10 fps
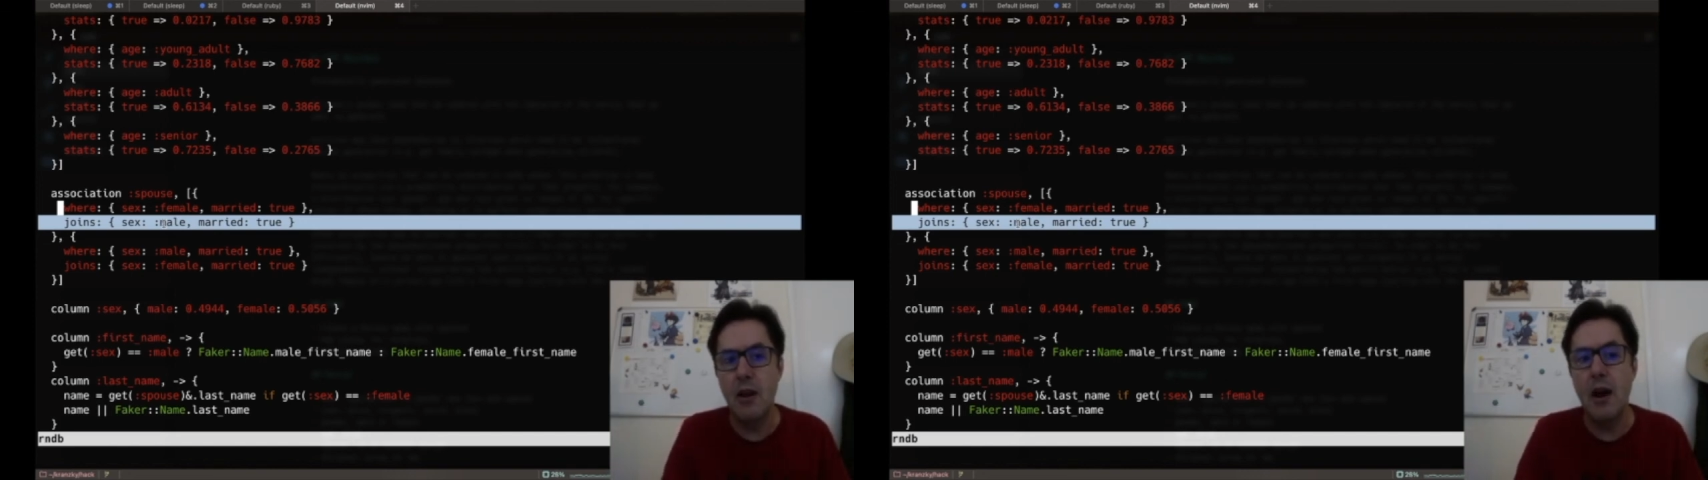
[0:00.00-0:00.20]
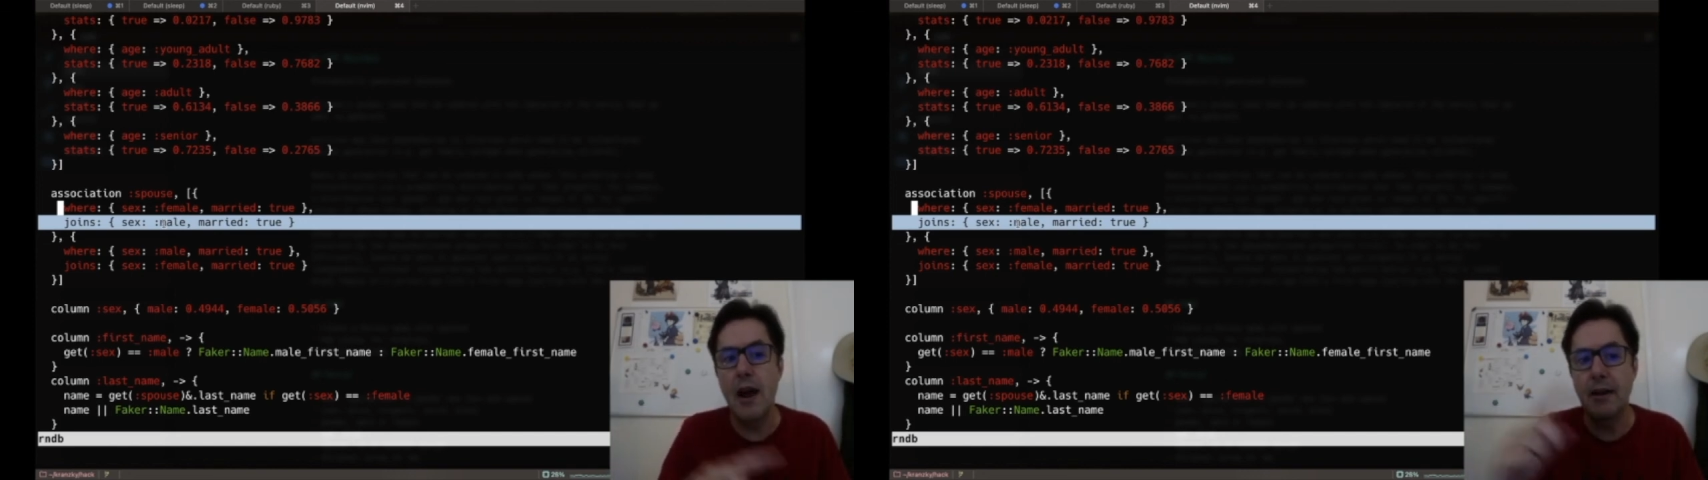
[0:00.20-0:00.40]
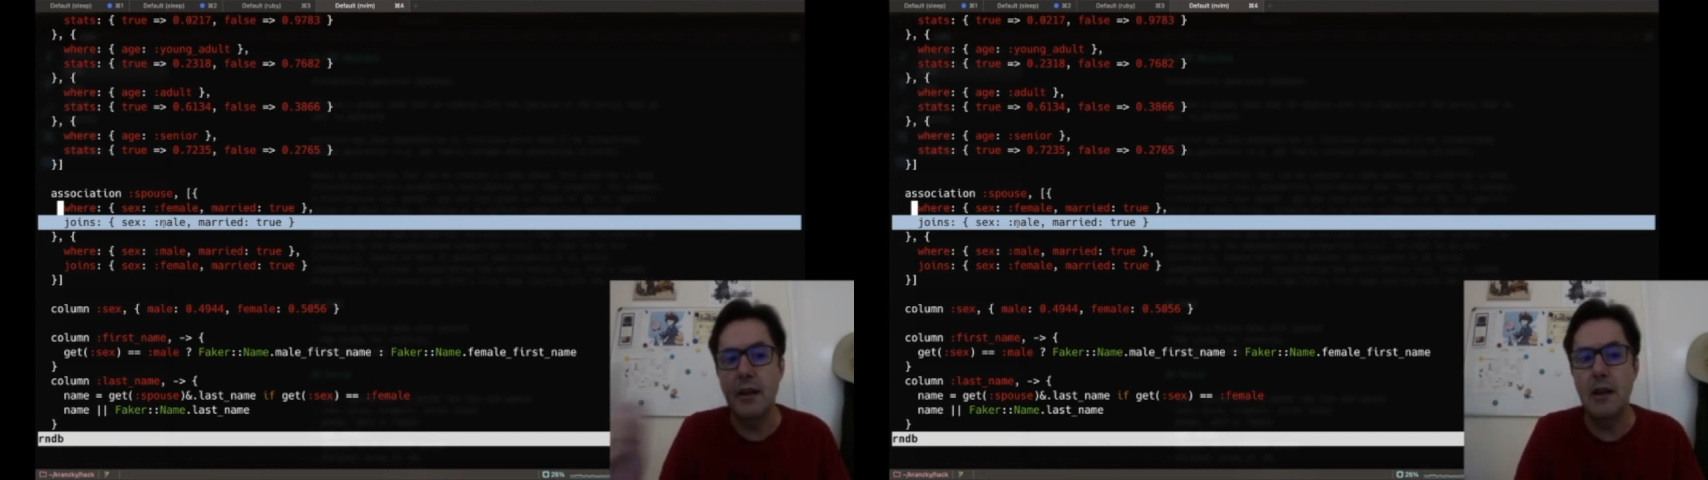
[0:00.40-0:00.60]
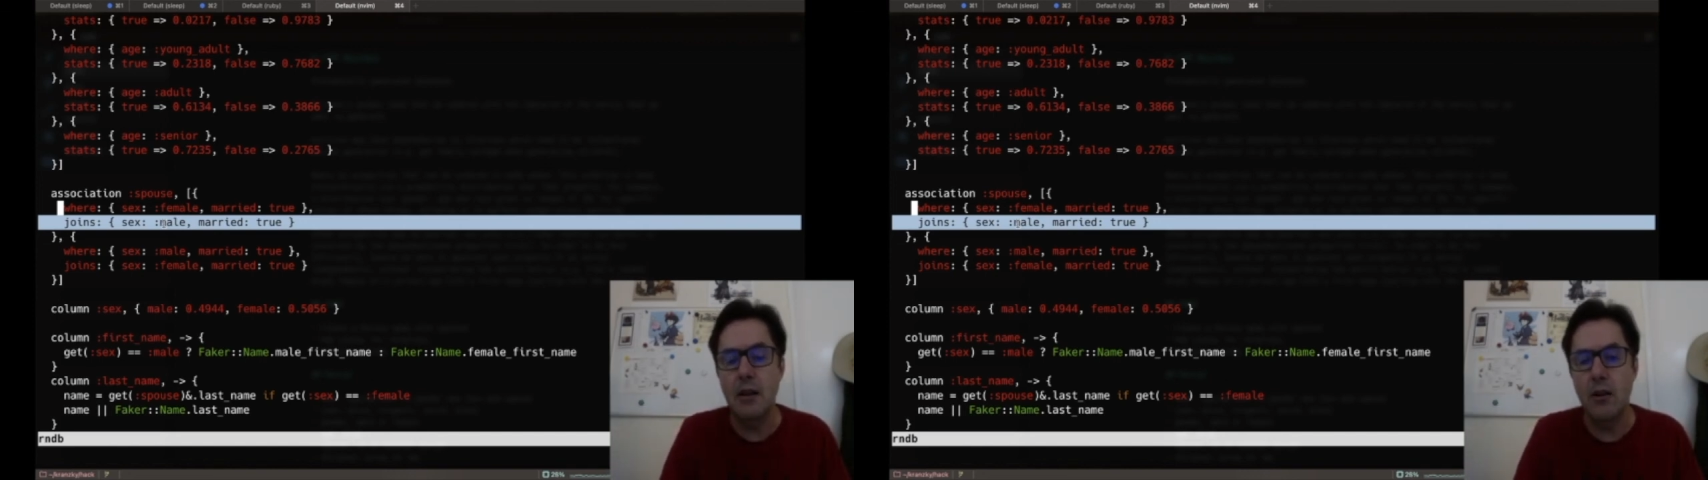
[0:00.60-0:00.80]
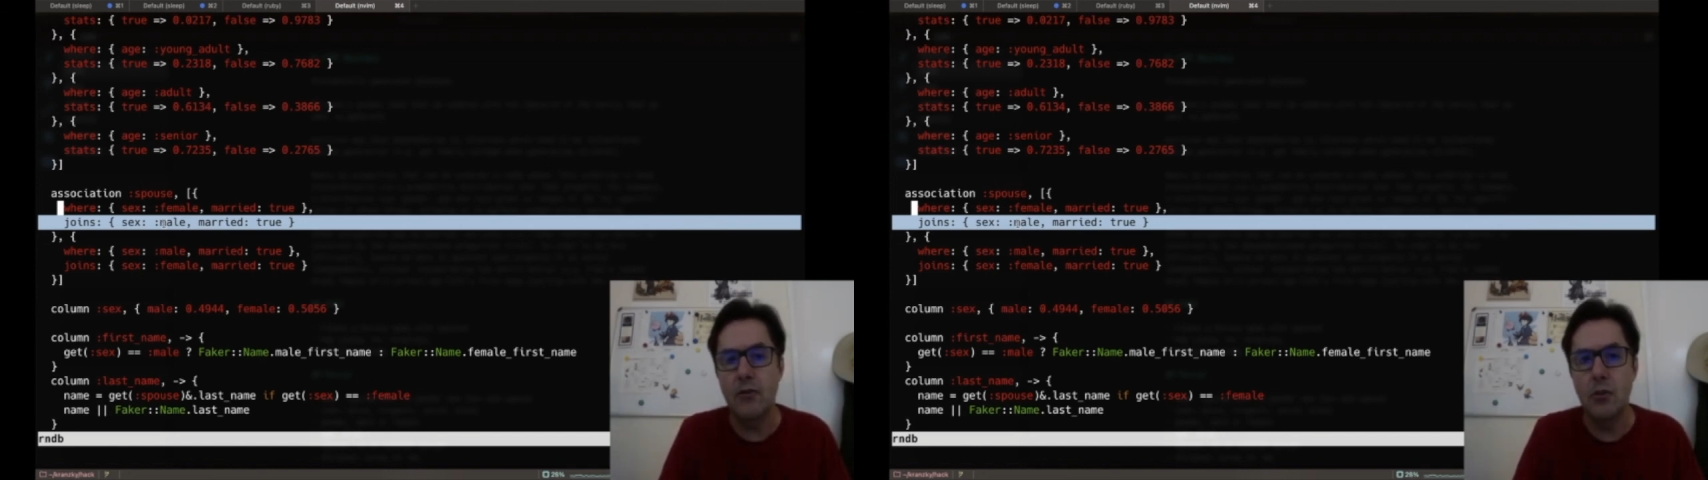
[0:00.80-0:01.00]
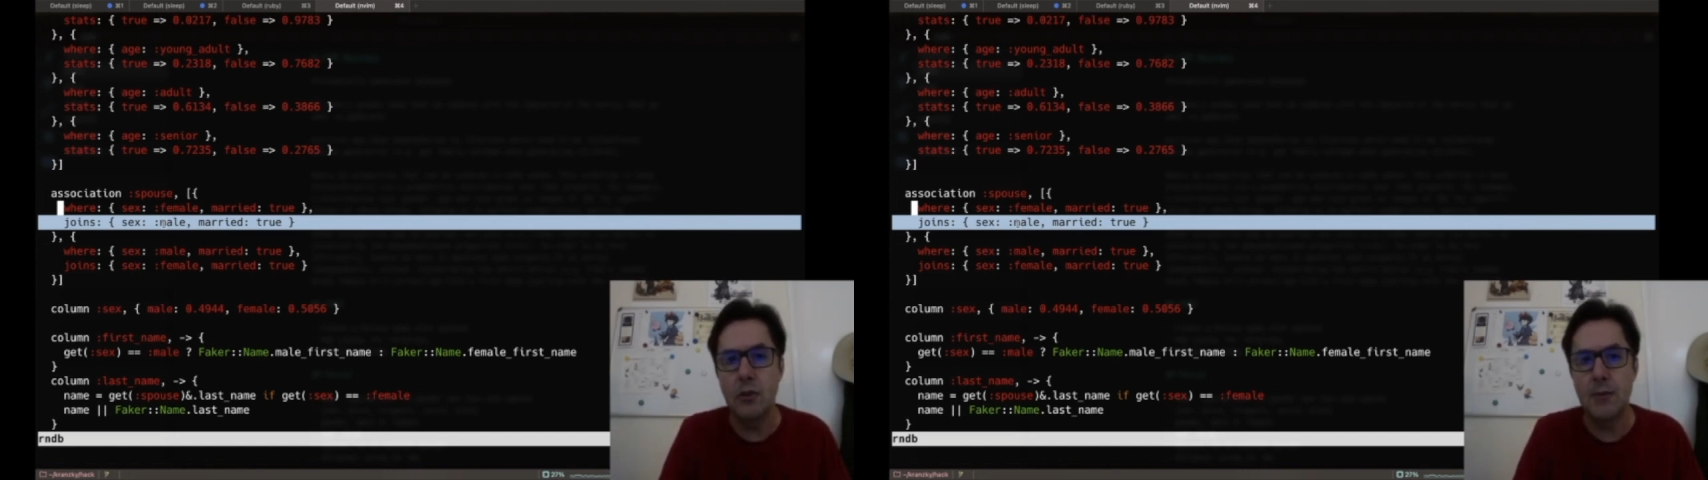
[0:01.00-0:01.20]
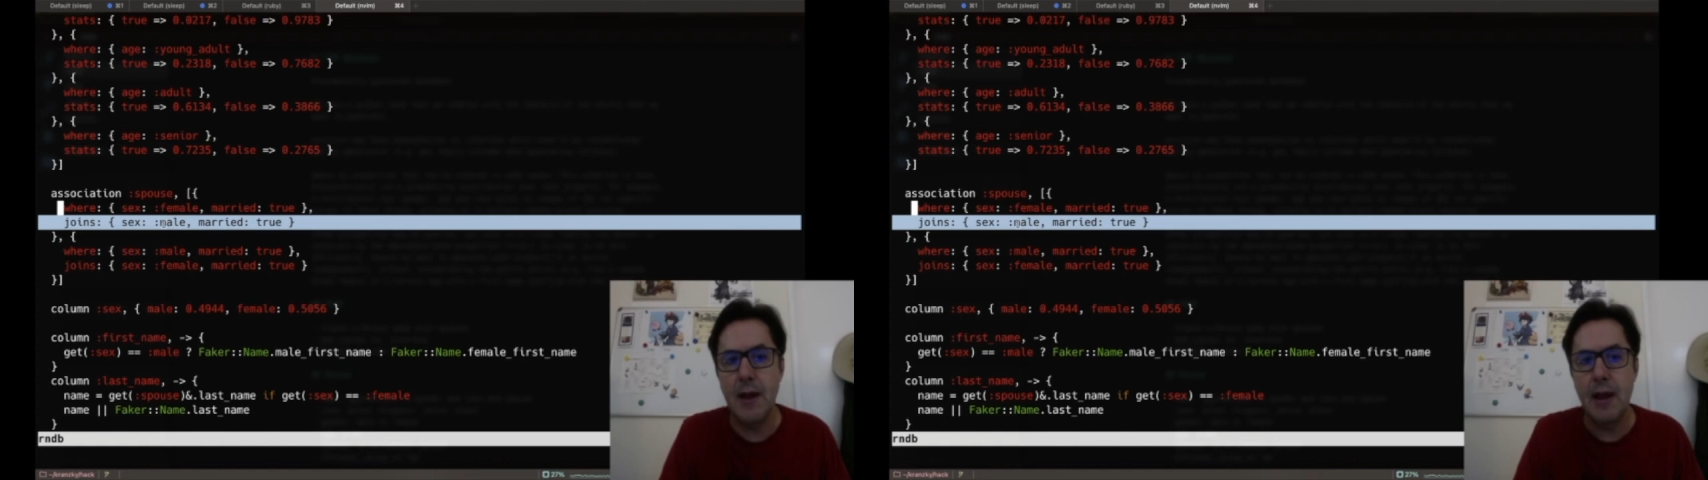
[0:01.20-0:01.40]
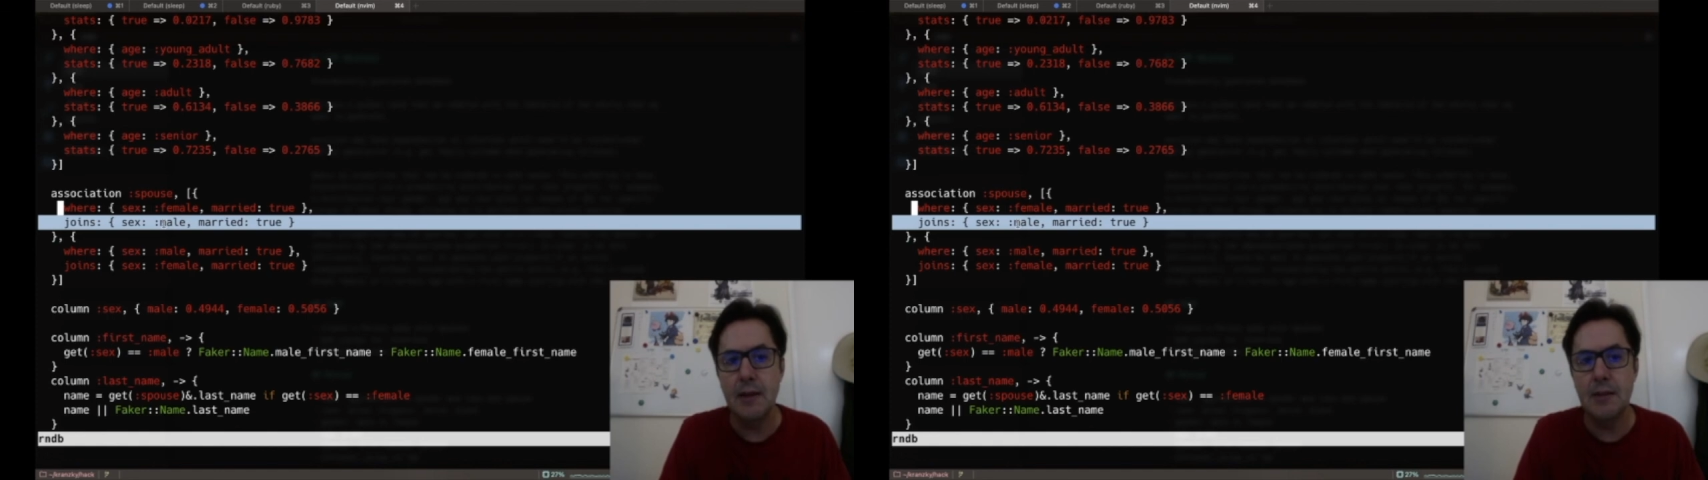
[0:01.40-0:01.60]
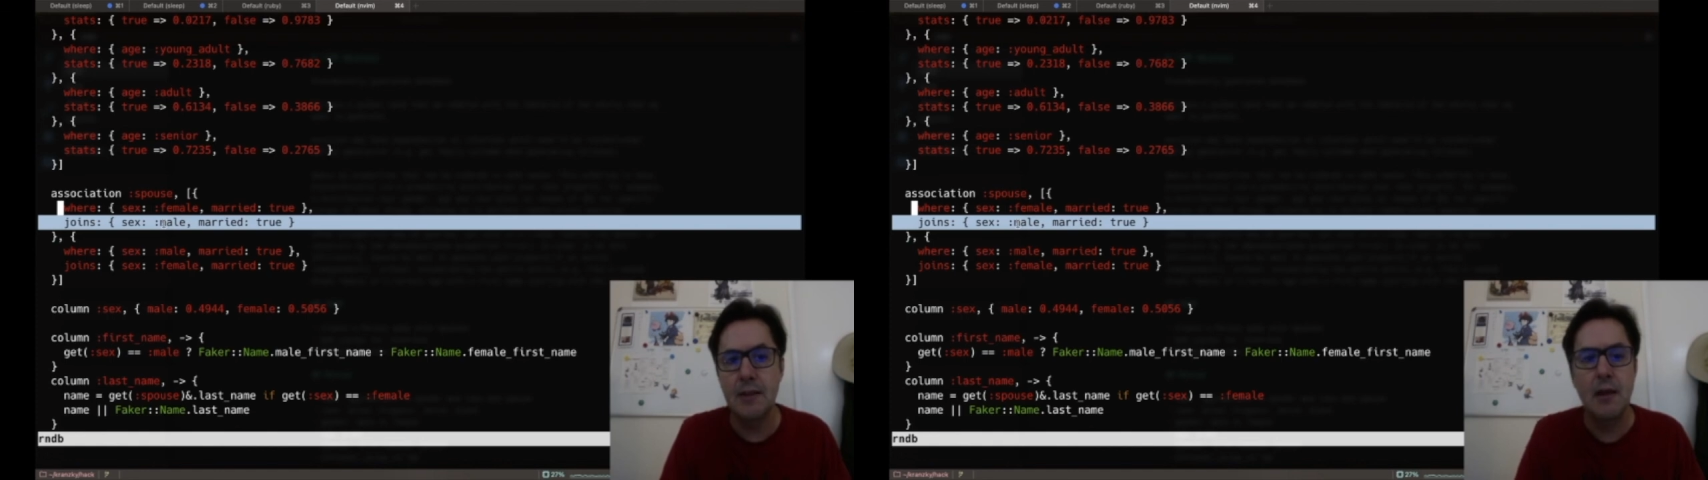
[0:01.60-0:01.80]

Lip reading: ID of your spouse